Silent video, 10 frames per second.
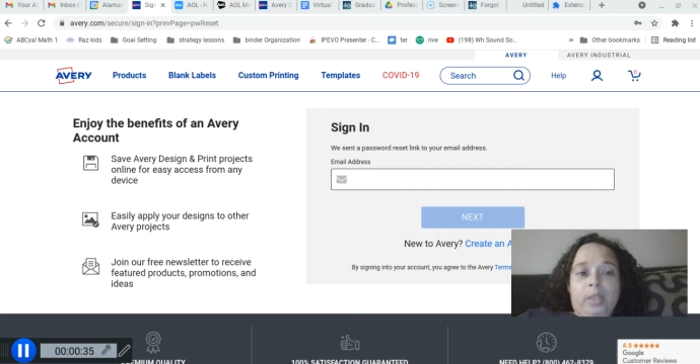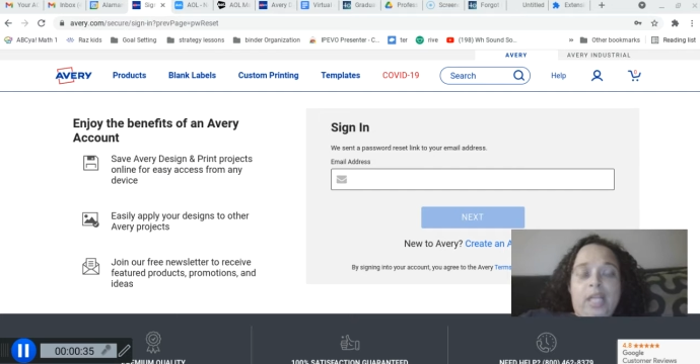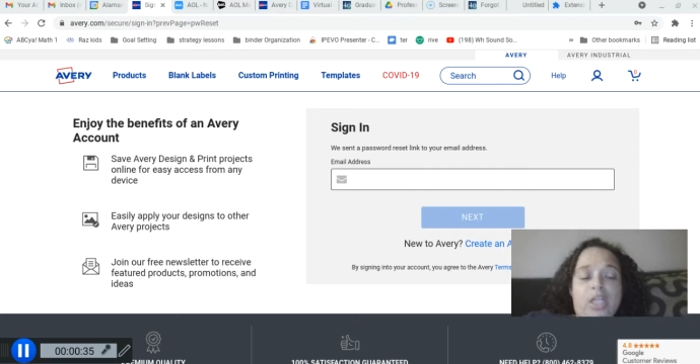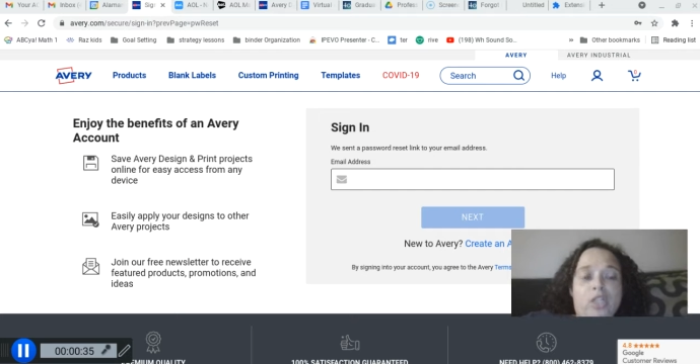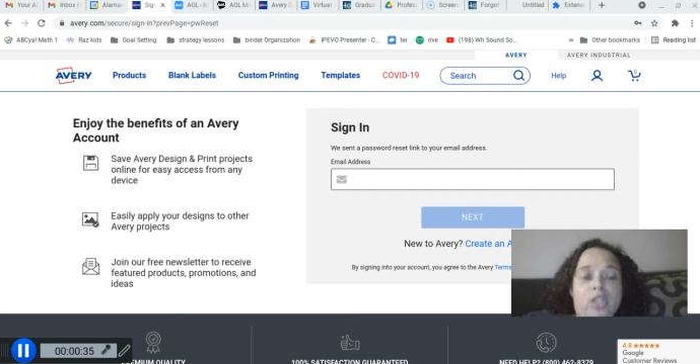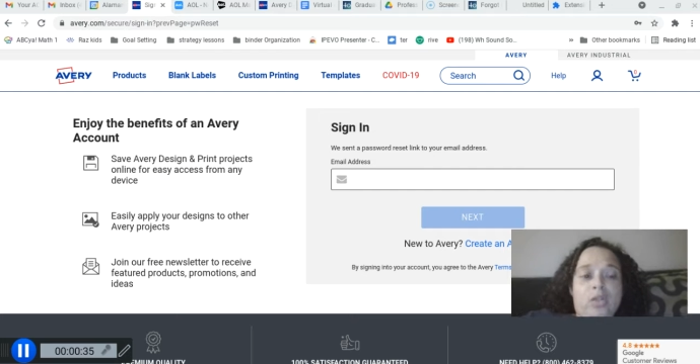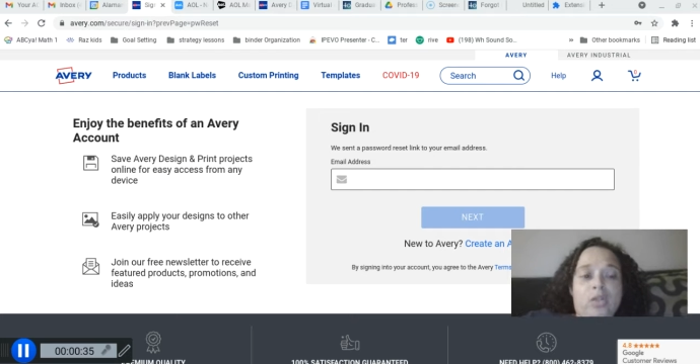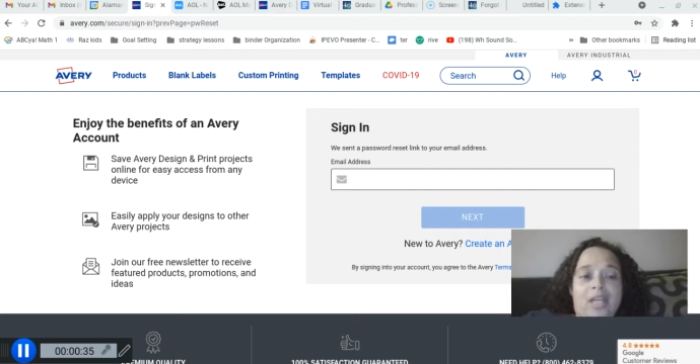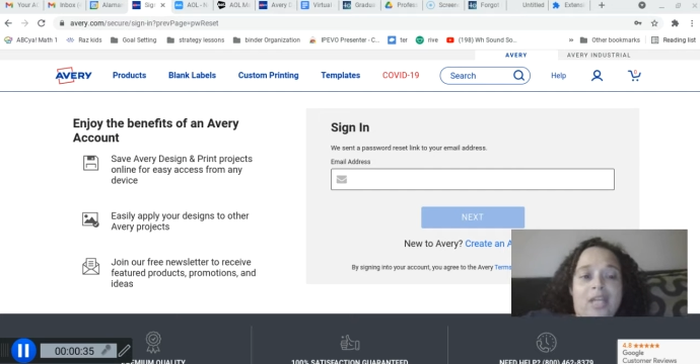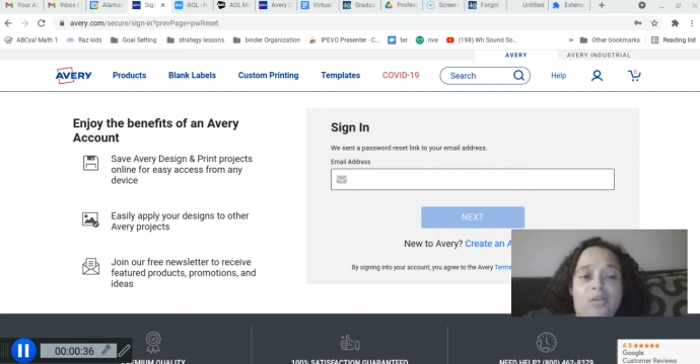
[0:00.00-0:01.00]
you can
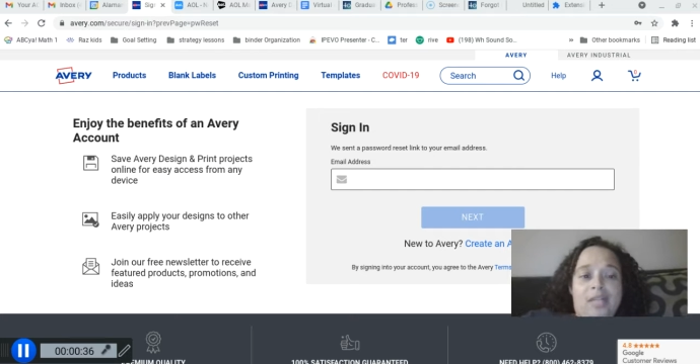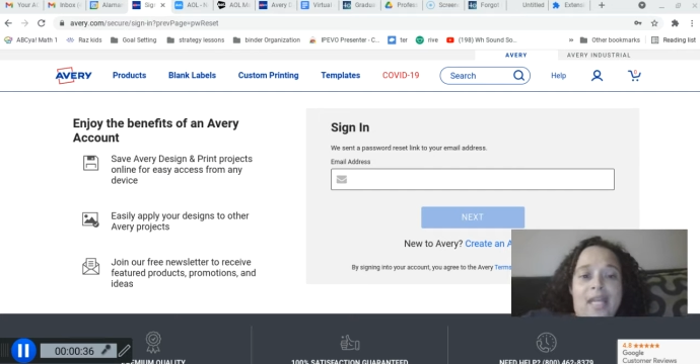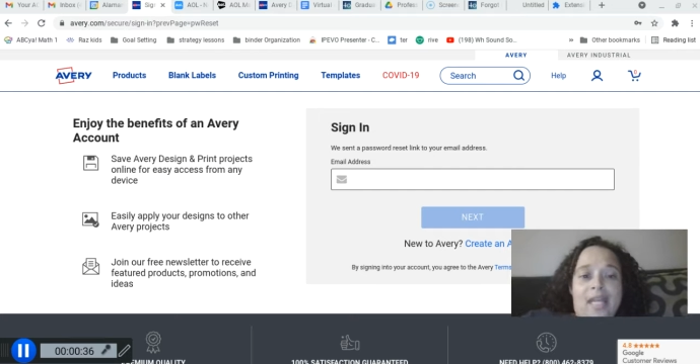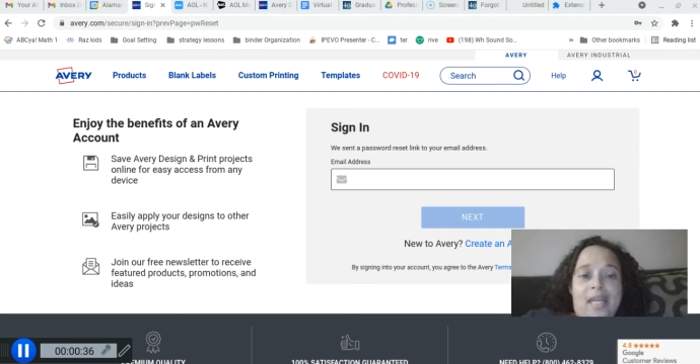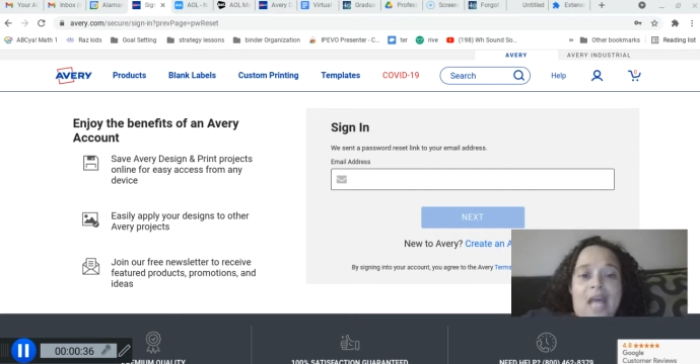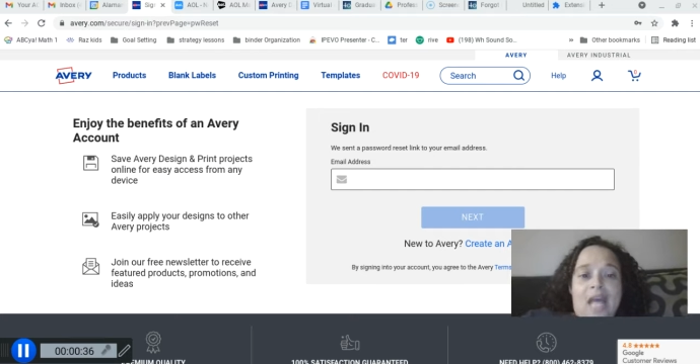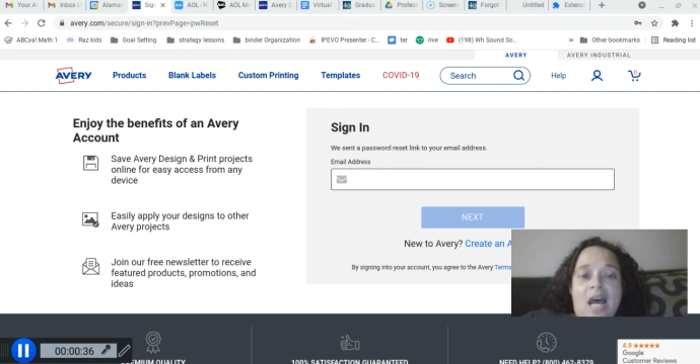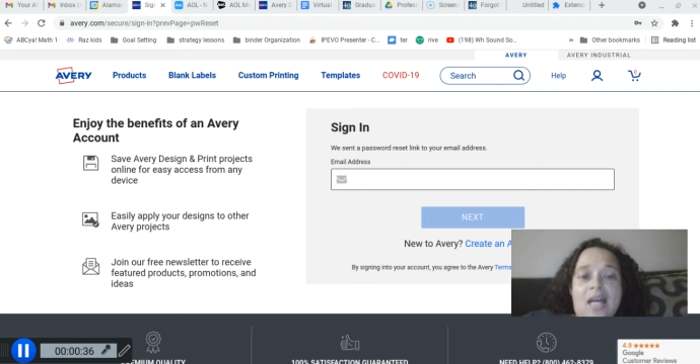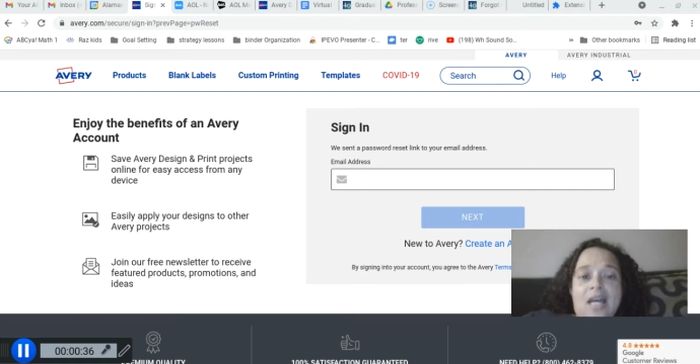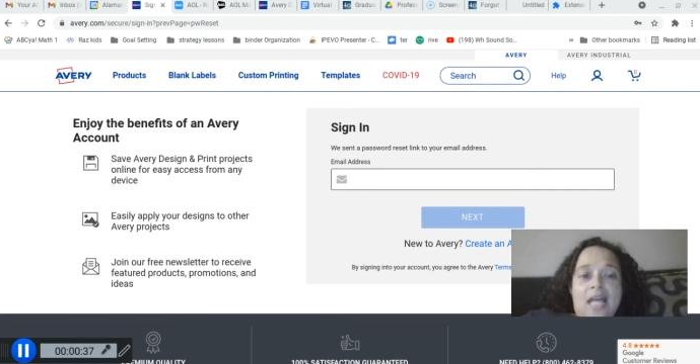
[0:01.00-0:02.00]
create
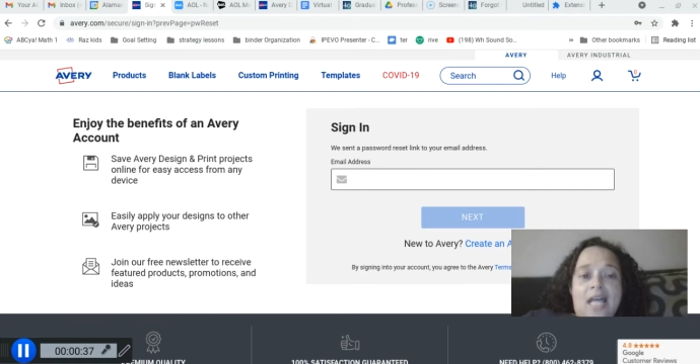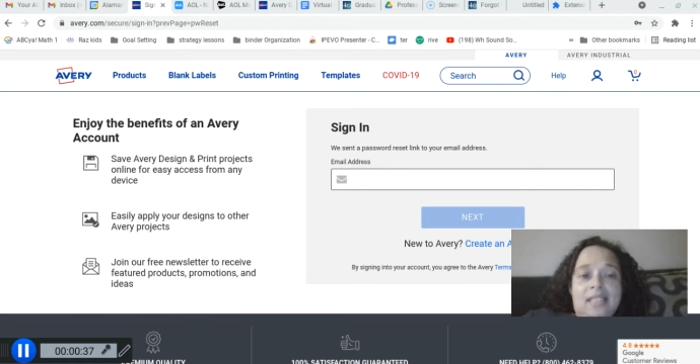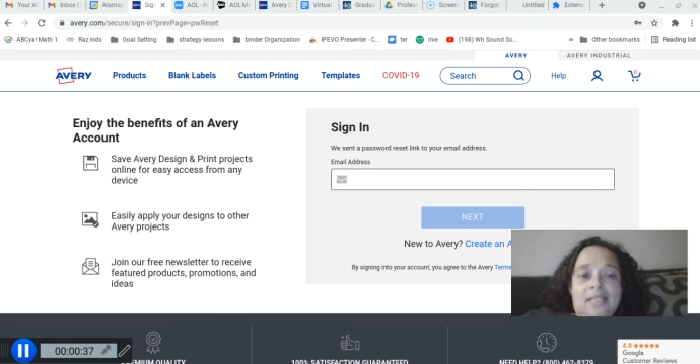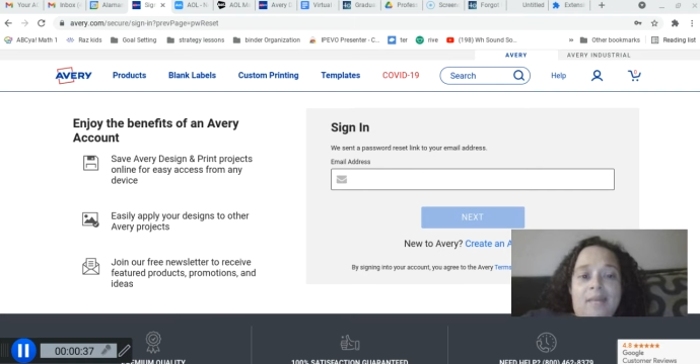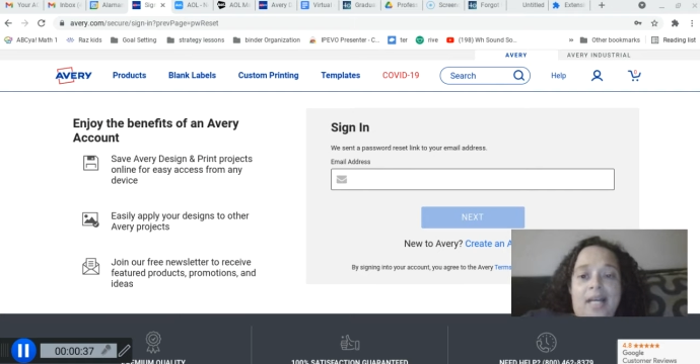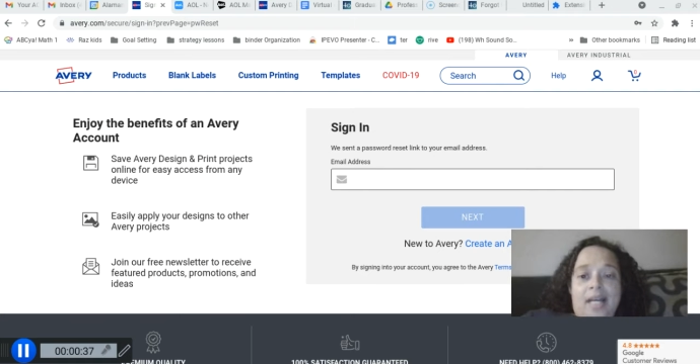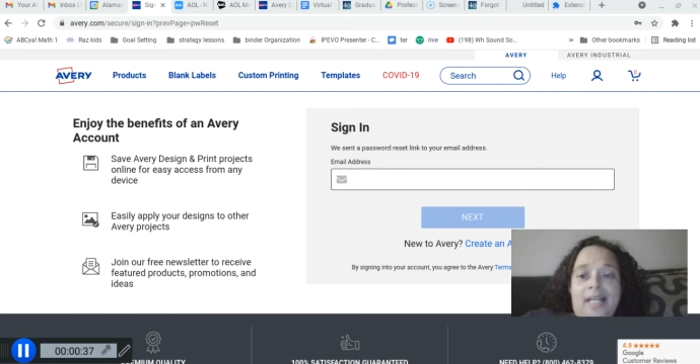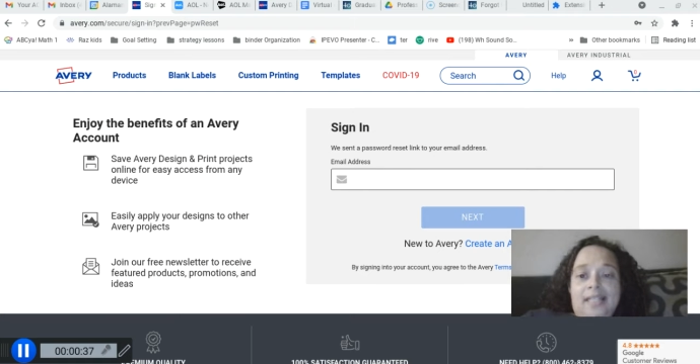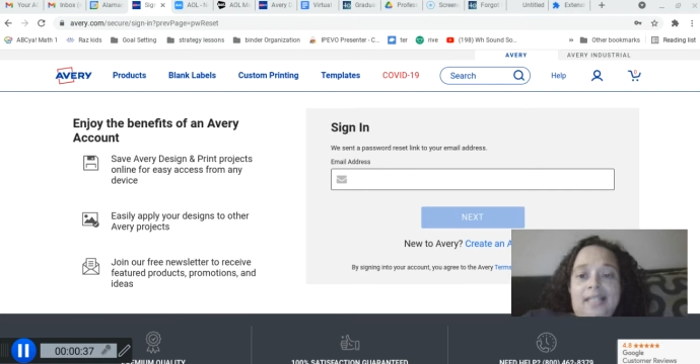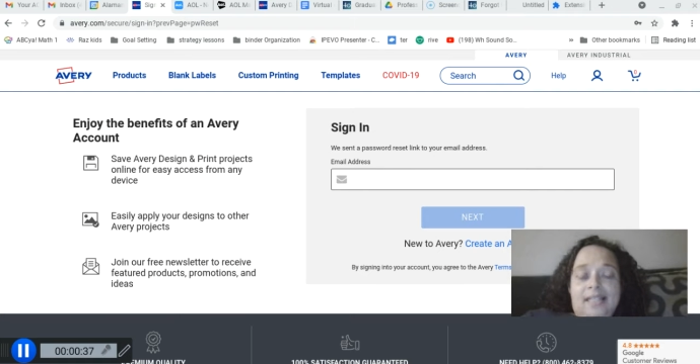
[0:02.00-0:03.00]
customized